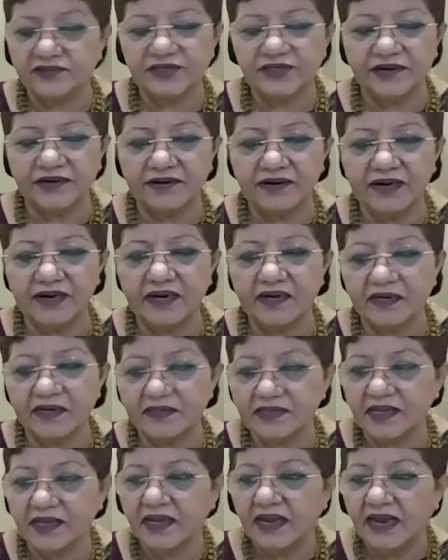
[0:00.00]
So, generally,
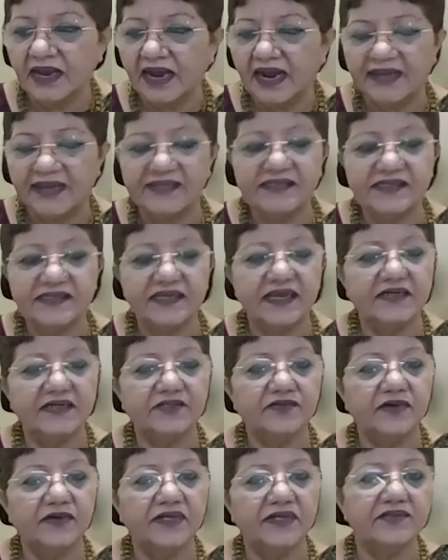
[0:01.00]
it is
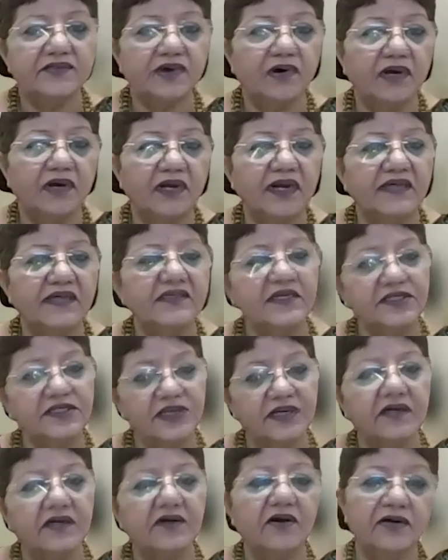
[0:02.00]
IC at so and so
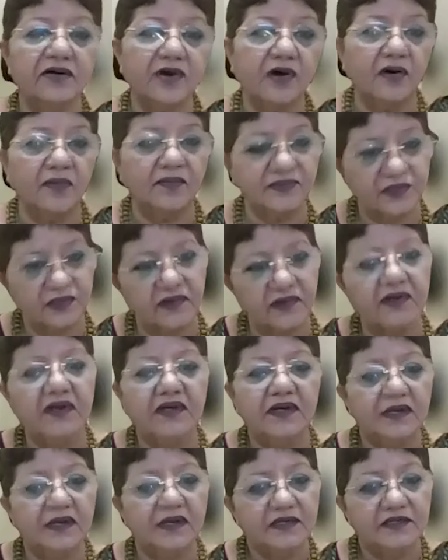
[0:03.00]
organization.com.
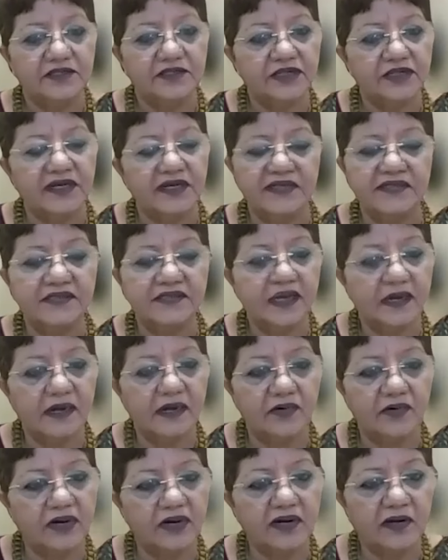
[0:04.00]
So, she can
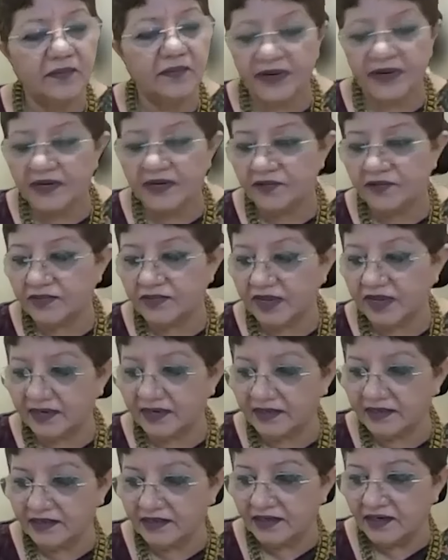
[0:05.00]
send out a complaint to
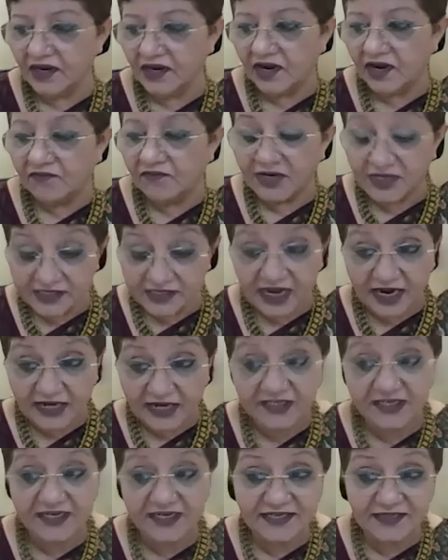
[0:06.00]
that. What
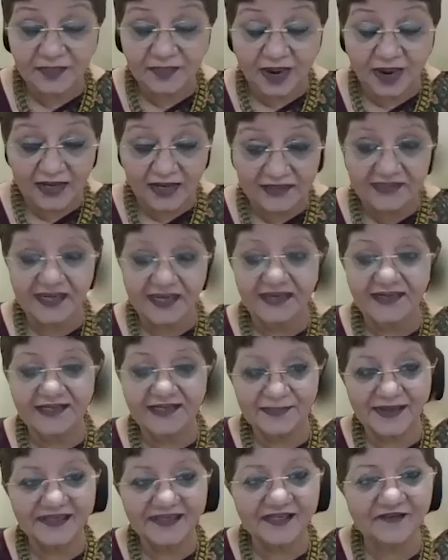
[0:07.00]
Sakshi is
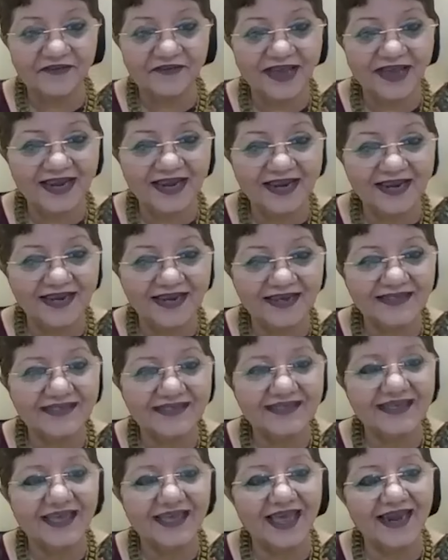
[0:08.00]
asking specifically
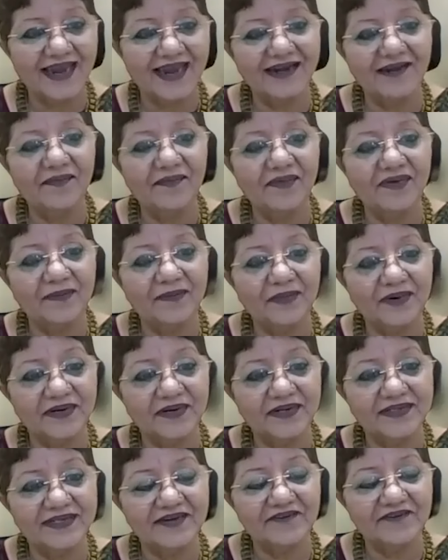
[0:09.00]
is, can a
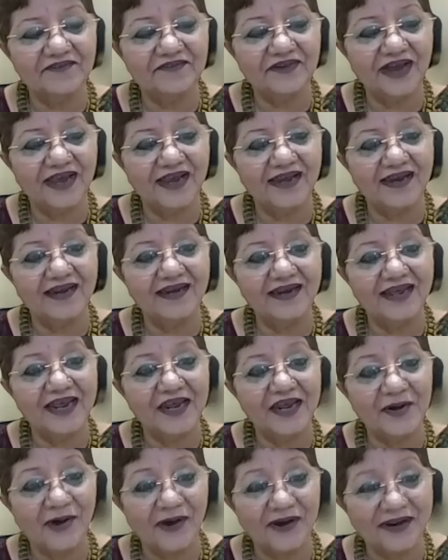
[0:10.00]
person file
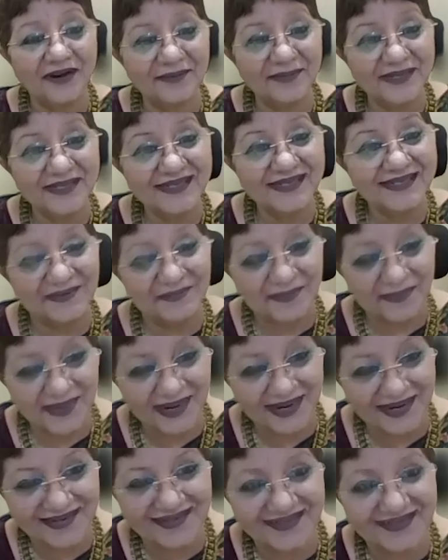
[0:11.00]
an anonymous
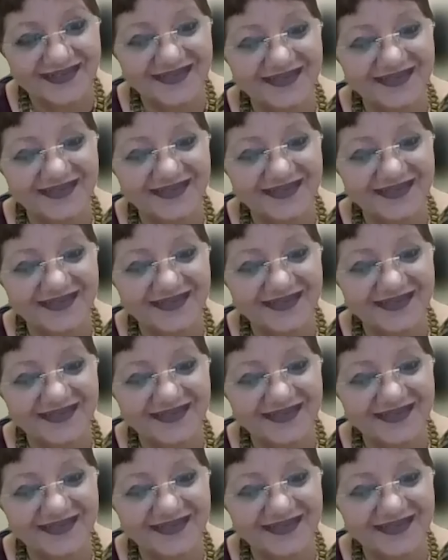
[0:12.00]
complaint?